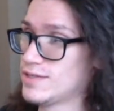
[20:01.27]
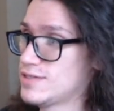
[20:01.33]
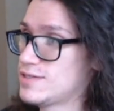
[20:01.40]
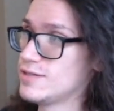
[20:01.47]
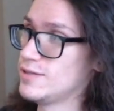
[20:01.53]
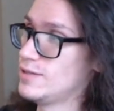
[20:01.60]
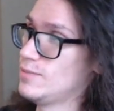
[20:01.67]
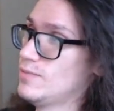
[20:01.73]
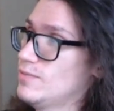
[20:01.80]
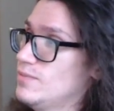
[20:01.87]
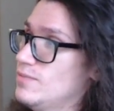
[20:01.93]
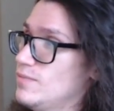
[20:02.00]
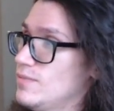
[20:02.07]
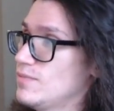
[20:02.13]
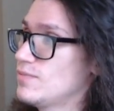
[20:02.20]
to them.
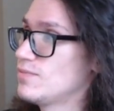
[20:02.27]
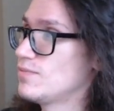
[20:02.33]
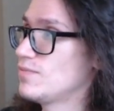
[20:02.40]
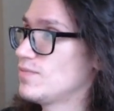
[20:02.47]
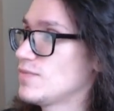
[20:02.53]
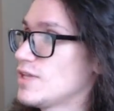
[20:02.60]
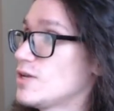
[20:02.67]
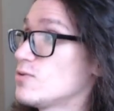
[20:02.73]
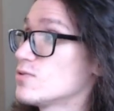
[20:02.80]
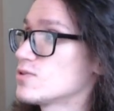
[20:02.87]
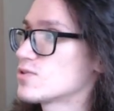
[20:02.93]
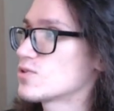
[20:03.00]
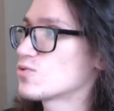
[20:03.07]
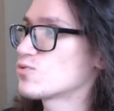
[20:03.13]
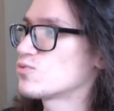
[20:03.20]
It was
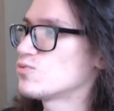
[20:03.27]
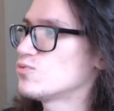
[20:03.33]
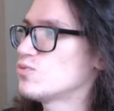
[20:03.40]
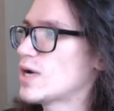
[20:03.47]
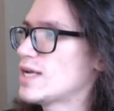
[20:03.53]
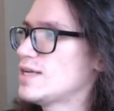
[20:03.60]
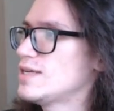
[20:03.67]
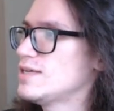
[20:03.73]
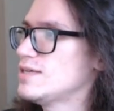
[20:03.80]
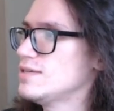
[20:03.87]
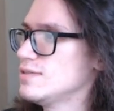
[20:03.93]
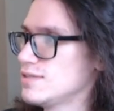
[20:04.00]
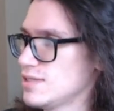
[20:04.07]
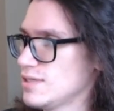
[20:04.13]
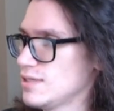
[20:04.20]

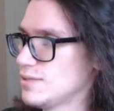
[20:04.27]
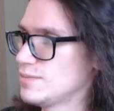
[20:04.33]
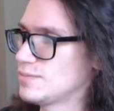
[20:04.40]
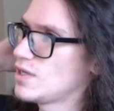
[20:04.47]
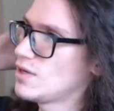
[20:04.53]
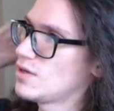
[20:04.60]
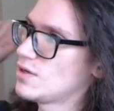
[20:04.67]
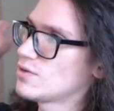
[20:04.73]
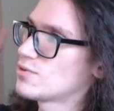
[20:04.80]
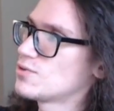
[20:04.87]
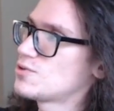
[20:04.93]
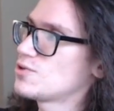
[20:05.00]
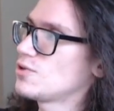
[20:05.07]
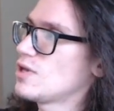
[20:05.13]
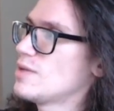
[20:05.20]
crazy.
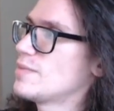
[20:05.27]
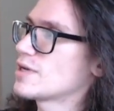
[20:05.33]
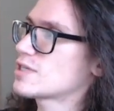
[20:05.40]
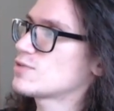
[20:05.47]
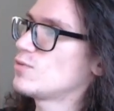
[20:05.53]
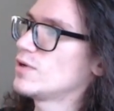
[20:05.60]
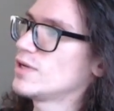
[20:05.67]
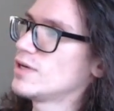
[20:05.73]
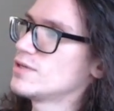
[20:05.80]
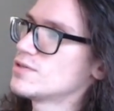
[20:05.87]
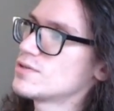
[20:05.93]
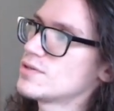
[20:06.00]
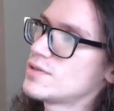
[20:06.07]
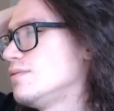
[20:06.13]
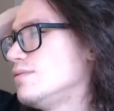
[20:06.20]
Crucial
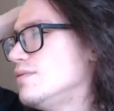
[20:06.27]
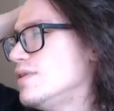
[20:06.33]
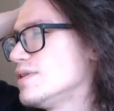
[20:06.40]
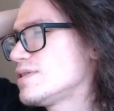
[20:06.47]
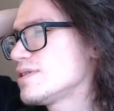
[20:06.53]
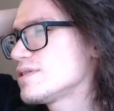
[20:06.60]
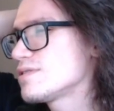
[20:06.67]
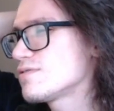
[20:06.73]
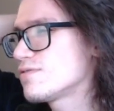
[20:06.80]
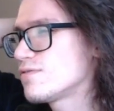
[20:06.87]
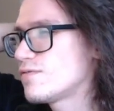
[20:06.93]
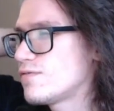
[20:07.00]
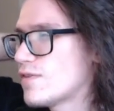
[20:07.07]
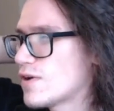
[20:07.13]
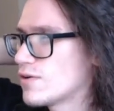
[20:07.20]
MX100. This is
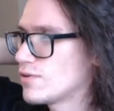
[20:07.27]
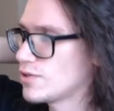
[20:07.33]
fairly